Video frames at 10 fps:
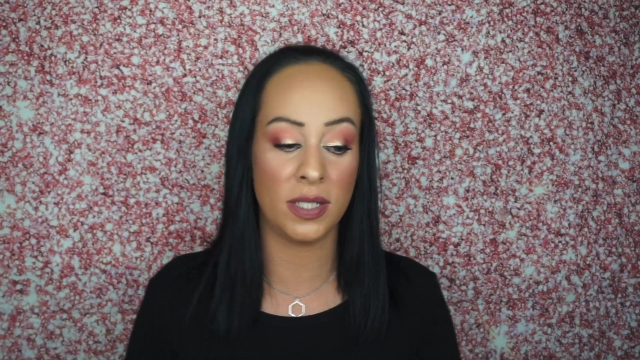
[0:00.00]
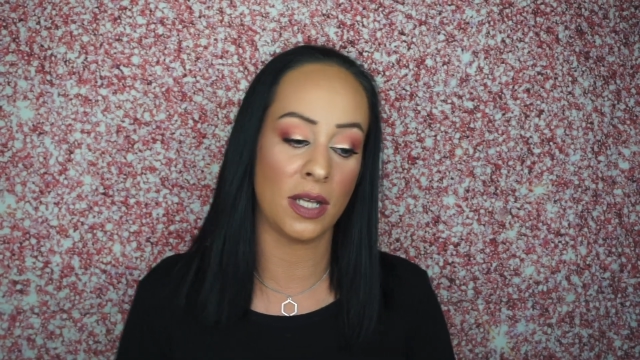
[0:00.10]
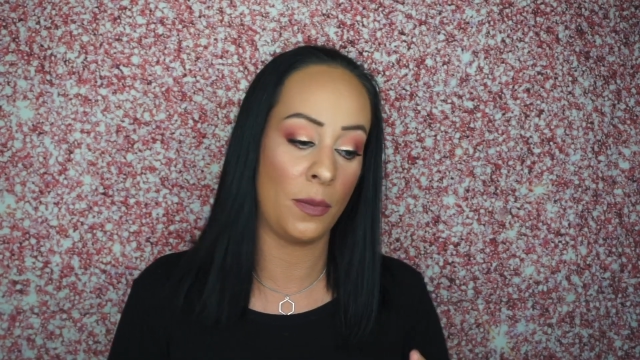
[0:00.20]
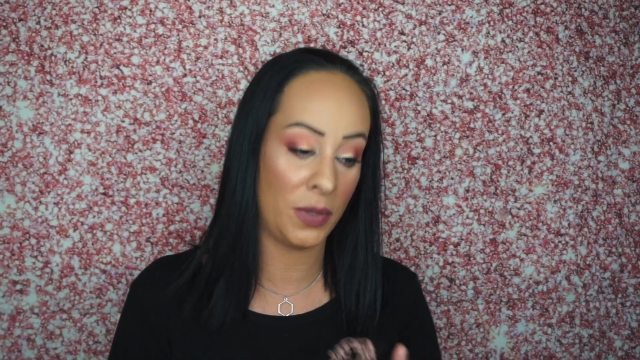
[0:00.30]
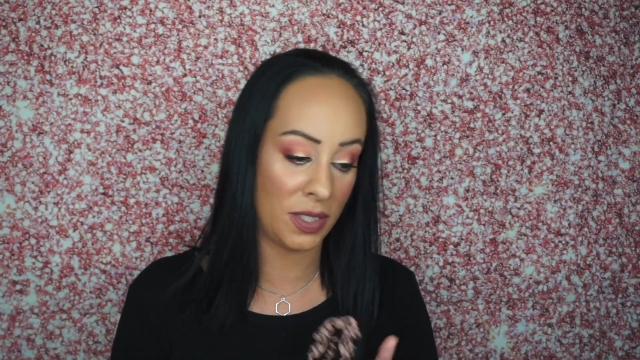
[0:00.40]

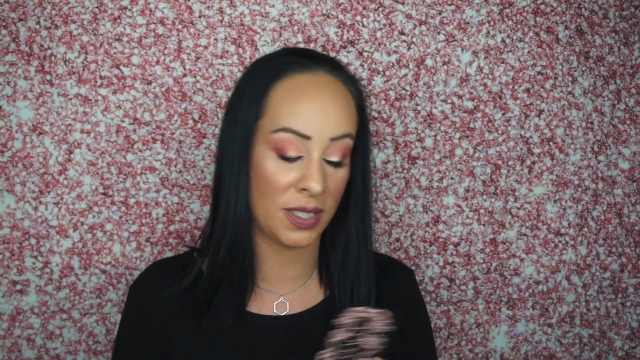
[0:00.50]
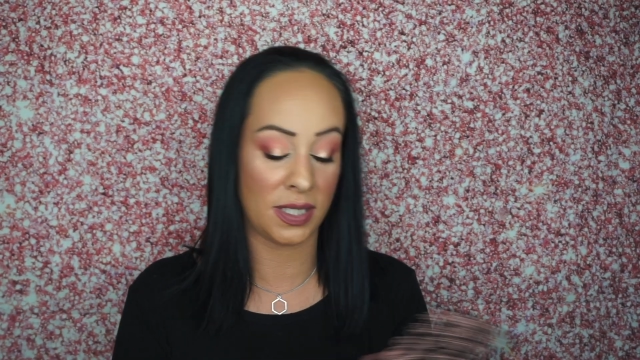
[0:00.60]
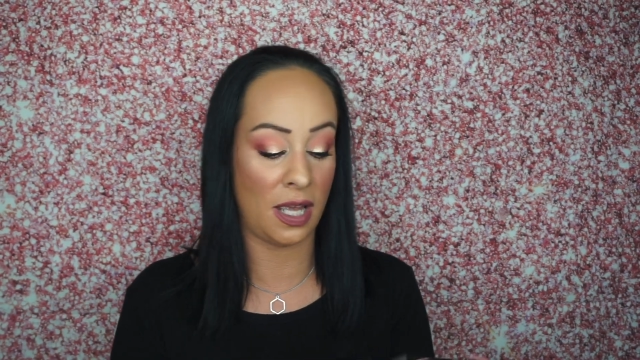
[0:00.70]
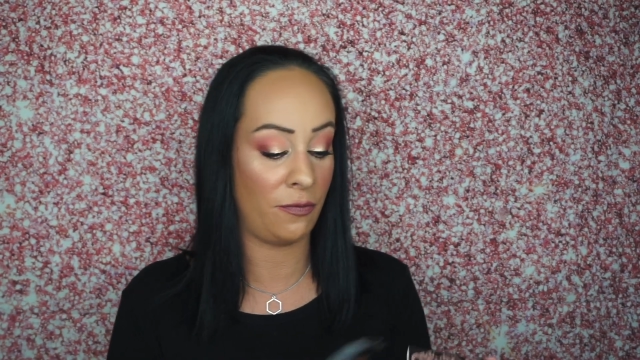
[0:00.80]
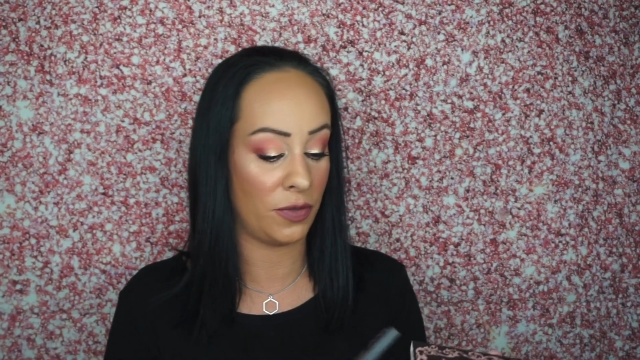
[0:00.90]
I'll put this
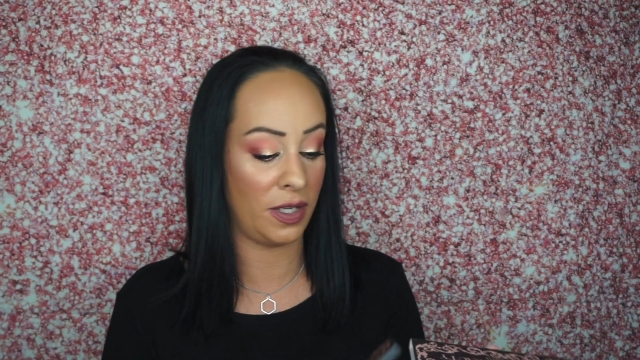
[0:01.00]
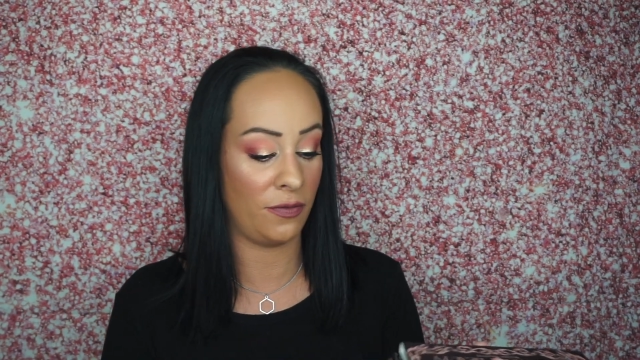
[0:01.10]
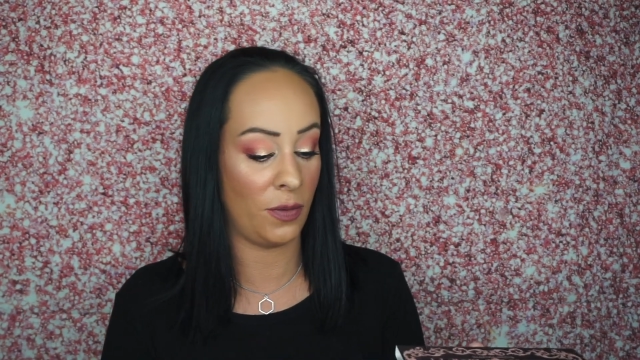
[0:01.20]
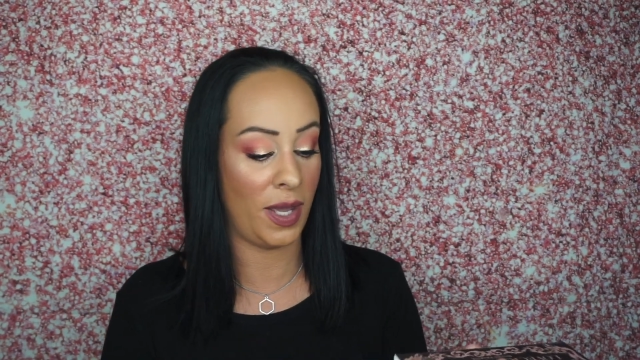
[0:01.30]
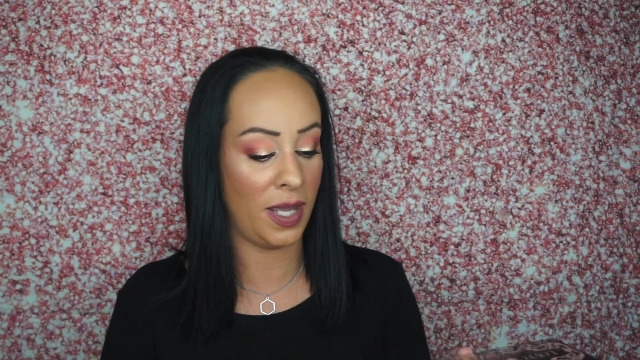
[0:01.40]
aside for the
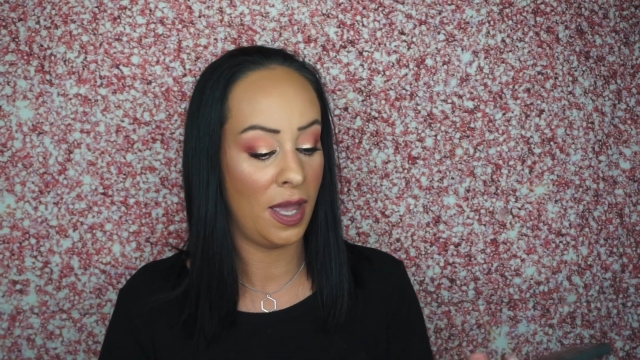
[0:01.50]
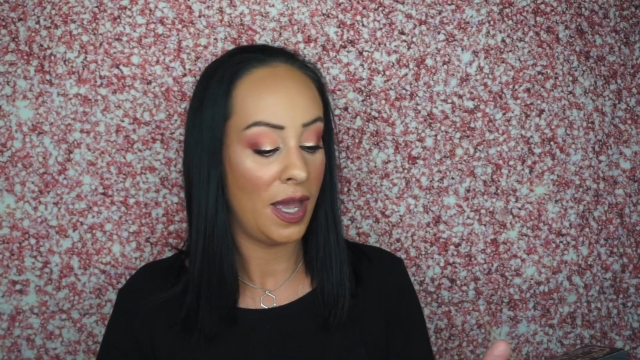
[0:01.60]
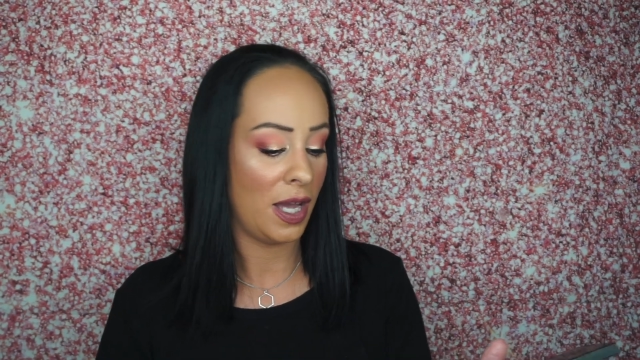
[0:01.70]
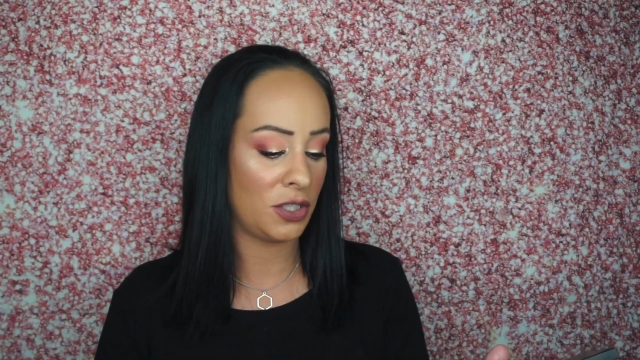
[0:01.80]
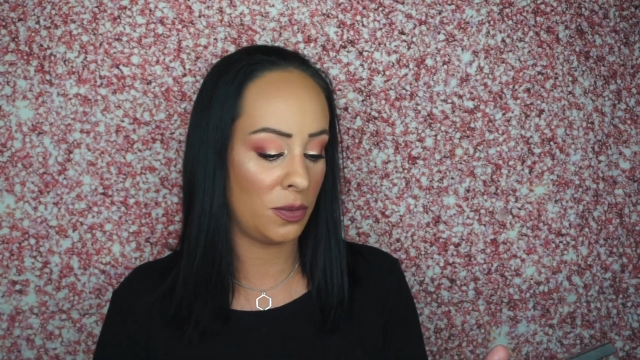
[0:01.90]
giveaway.
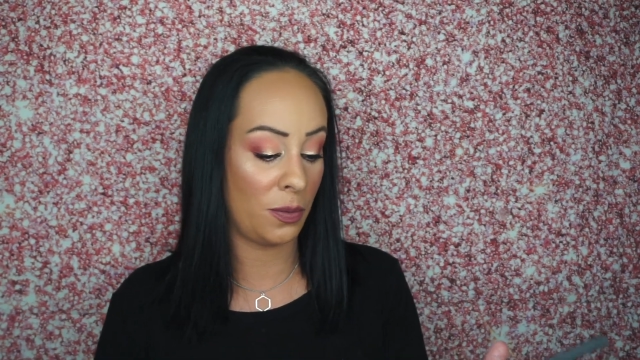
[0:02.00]
Actually,